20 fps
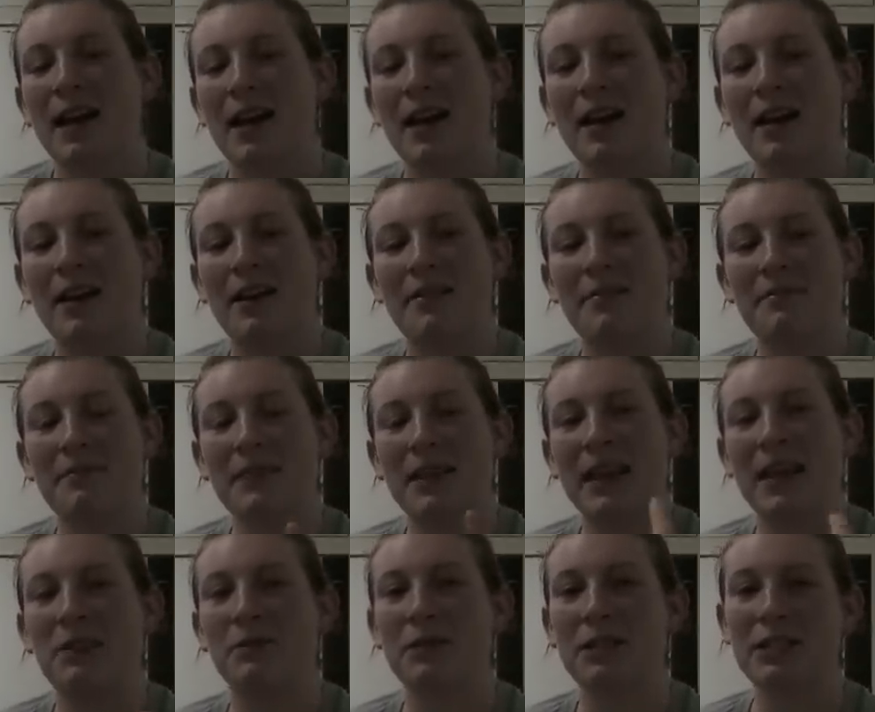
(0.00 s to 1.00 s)

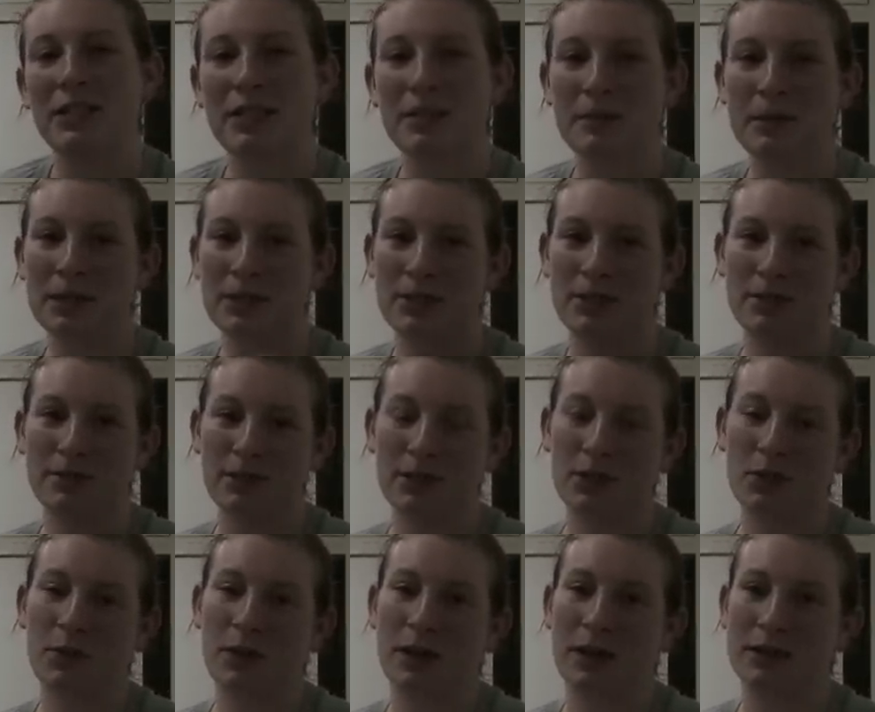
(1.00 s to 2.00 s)
And we took a picture of
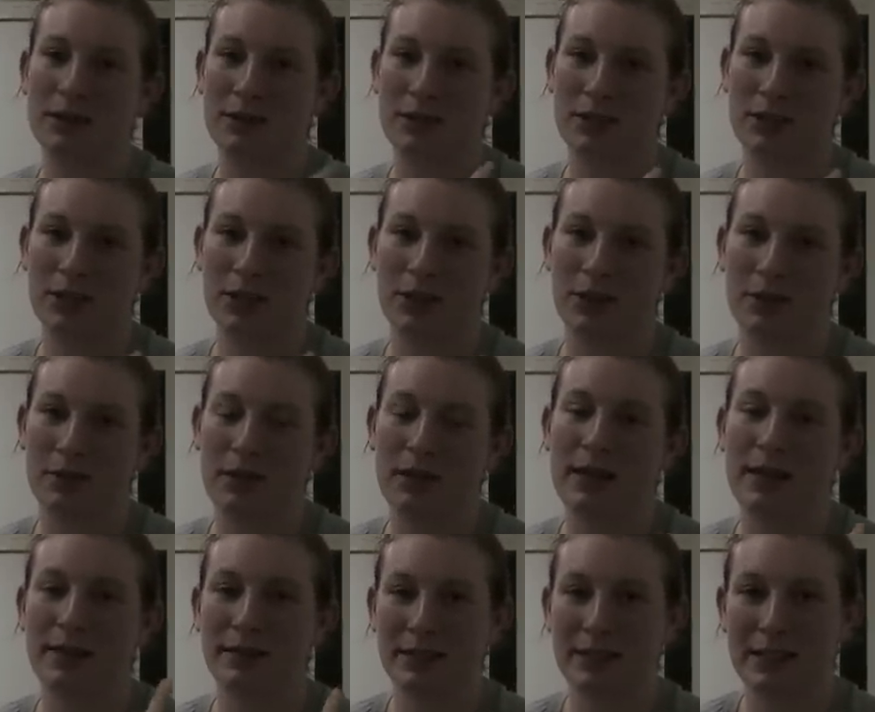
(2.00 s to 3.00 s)
her wearing the shirt
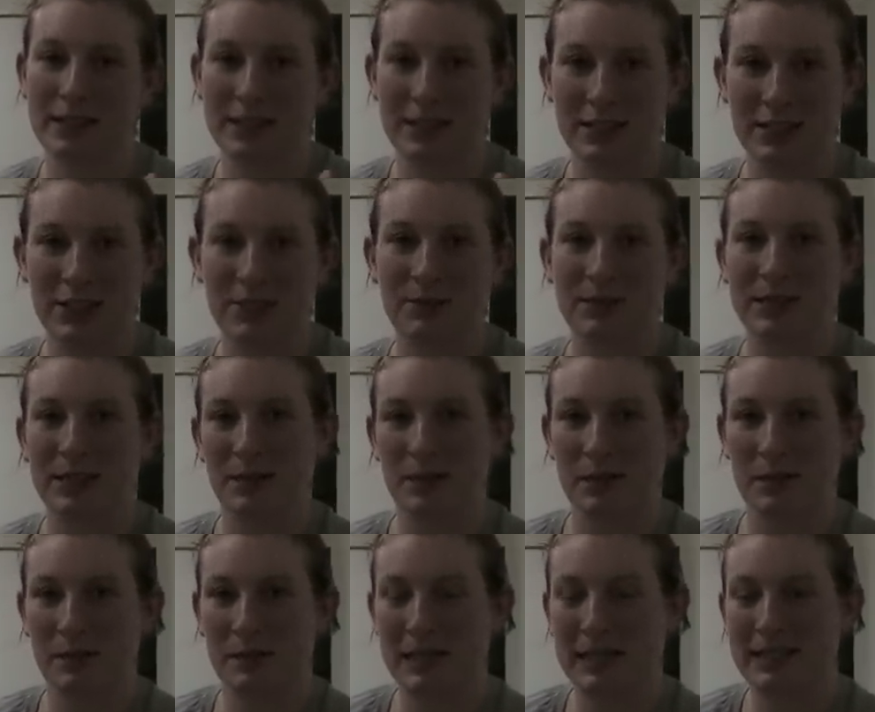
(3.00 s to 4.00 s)
announcing that she was going to
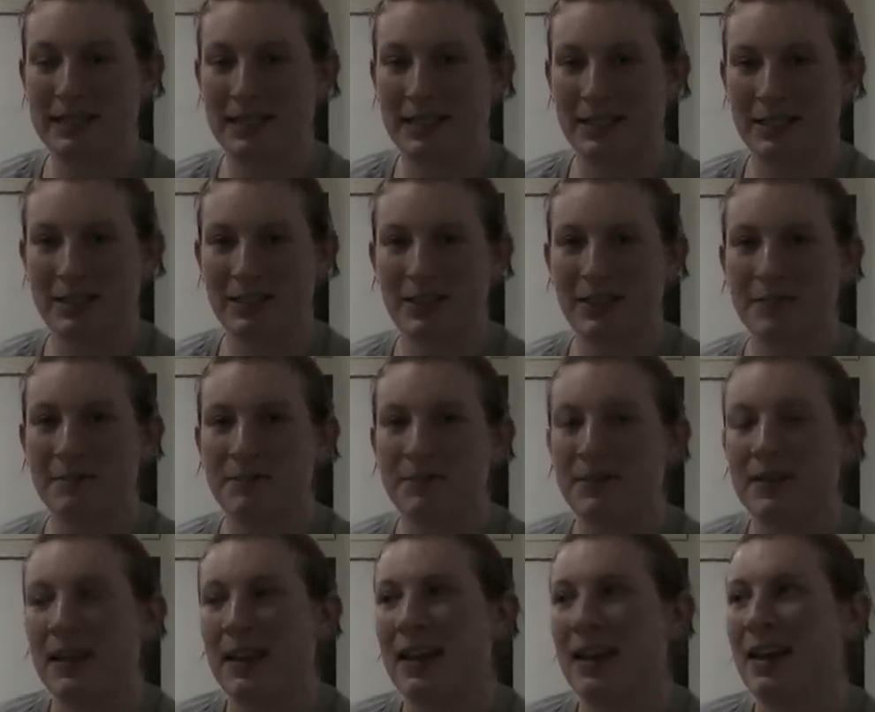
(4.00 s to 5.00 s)
be a big sister.
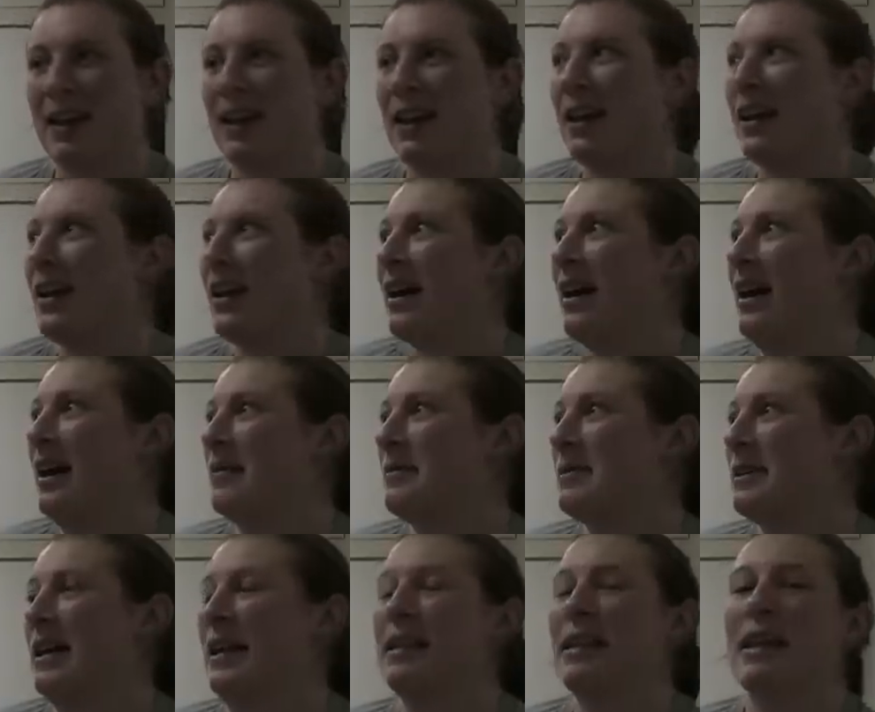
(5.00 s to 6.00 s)
And
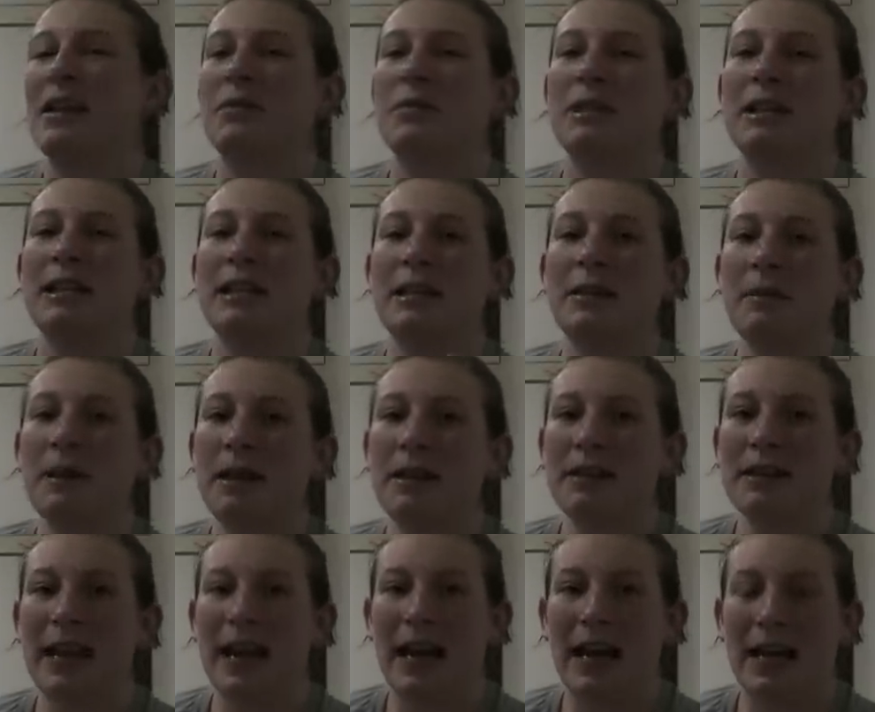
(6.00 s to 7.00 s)
then we
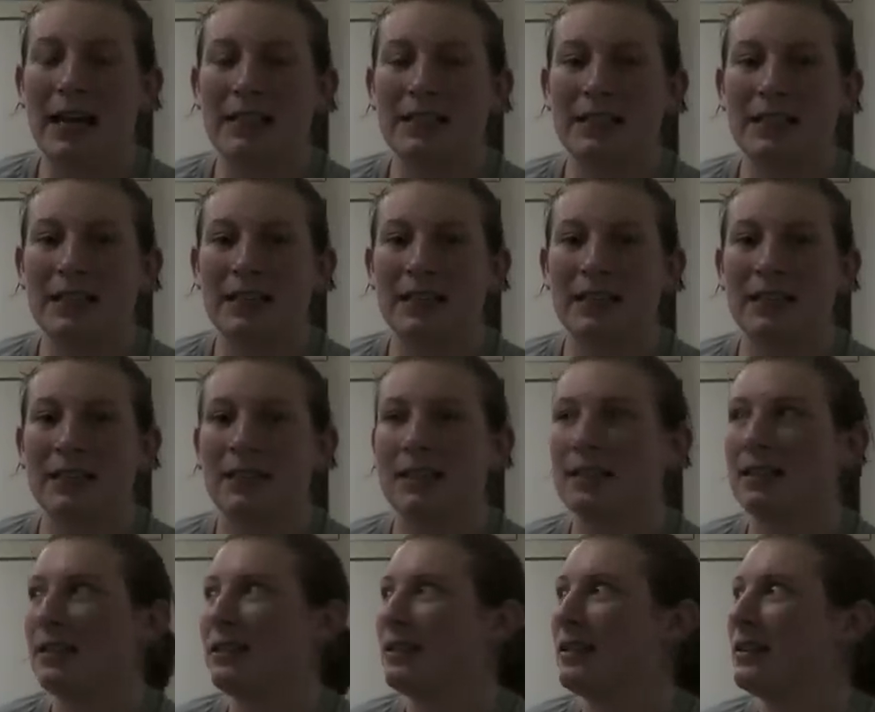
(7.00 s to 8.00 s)
emailed that
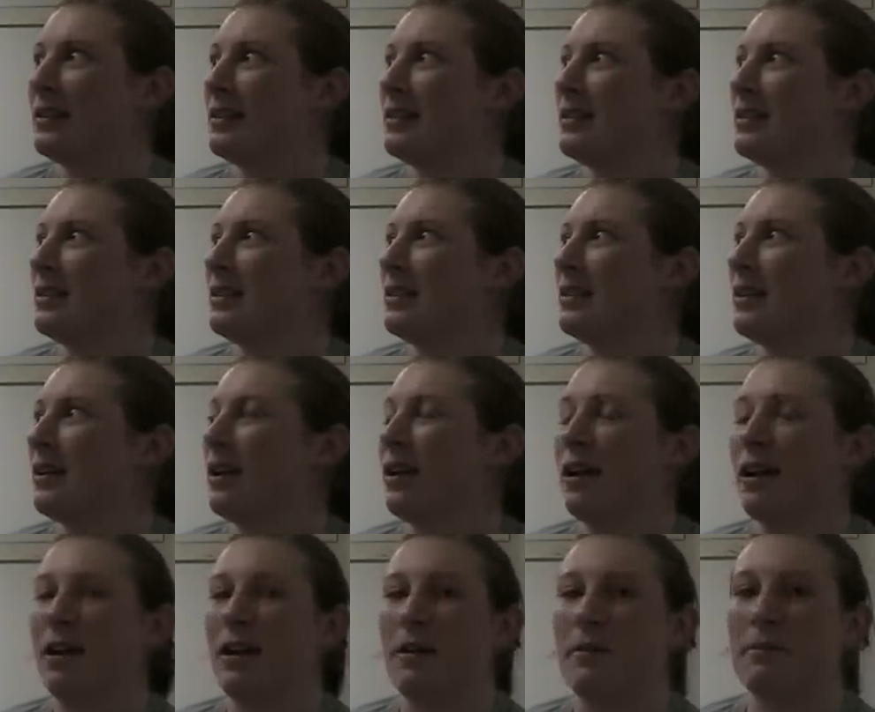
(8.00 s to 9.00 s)

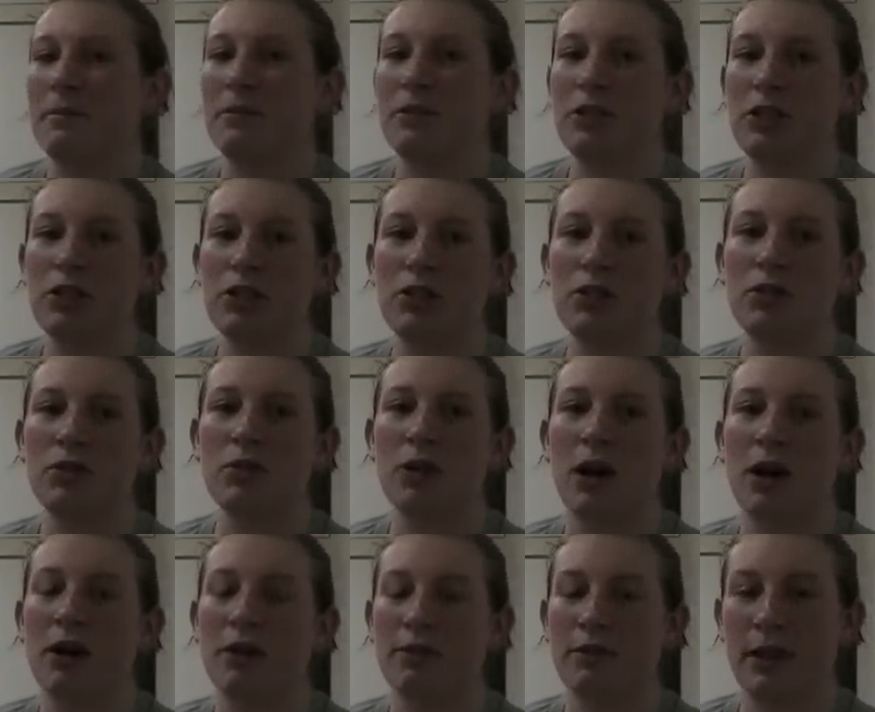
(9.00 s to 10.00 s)
to
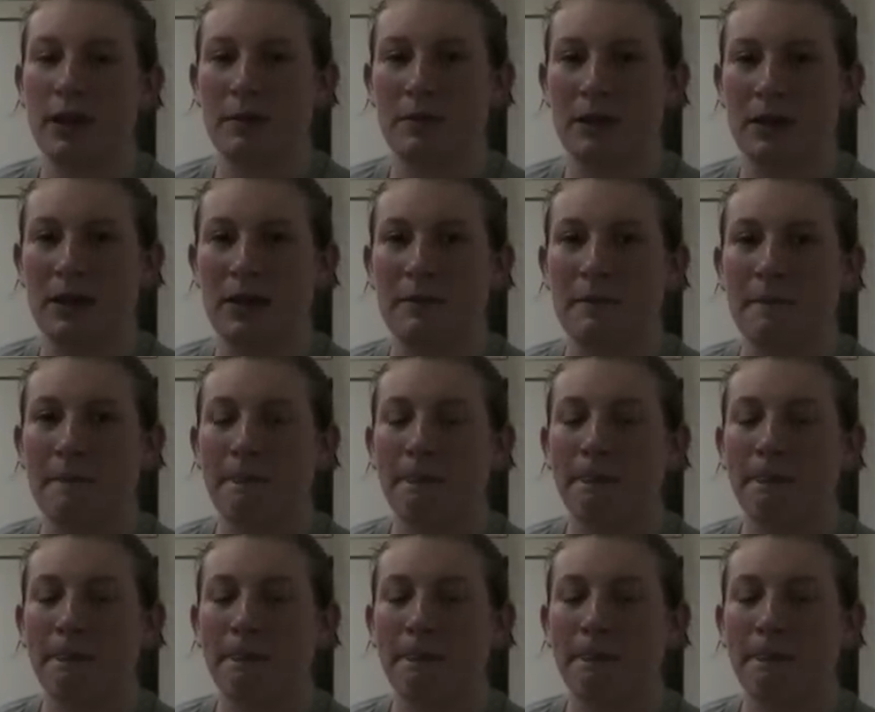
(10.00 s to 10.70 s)
our family,